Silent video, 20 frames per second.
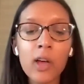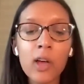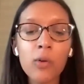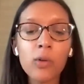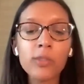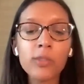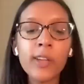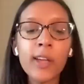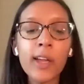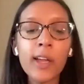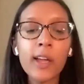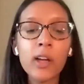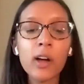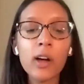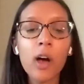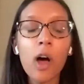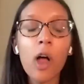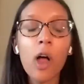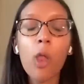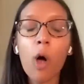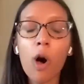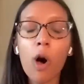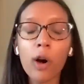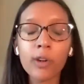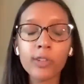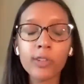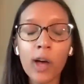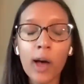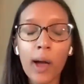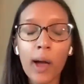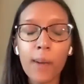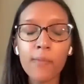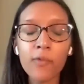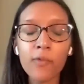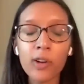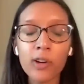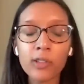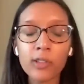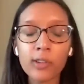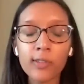it will take a long time
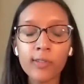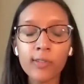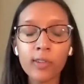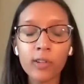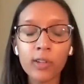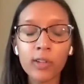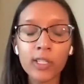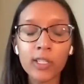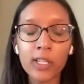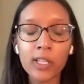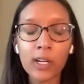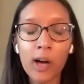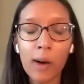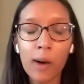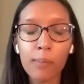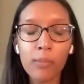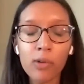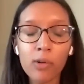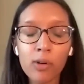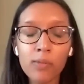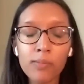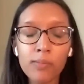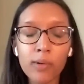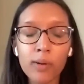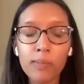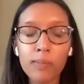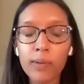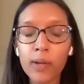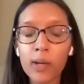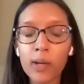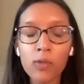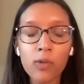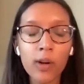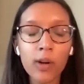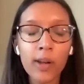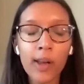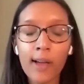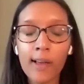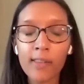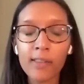for it to fully decouple, but
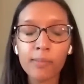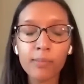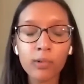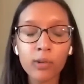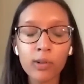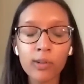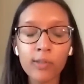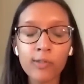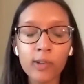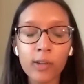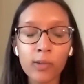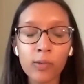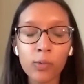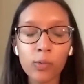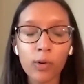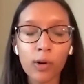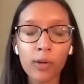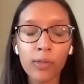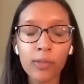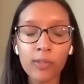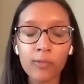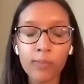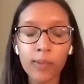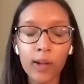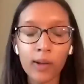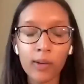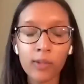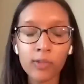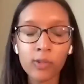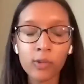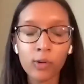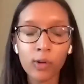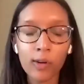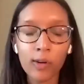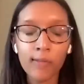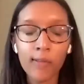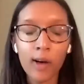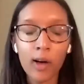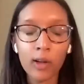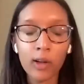Bitcoin has proved its worth of being a store
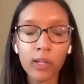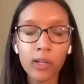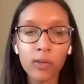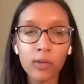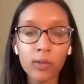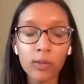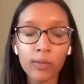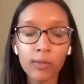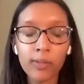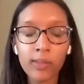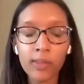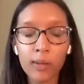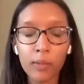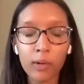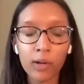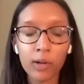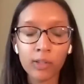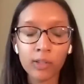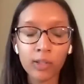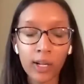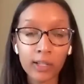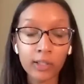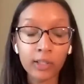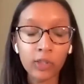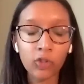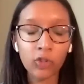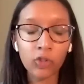of value, similar to like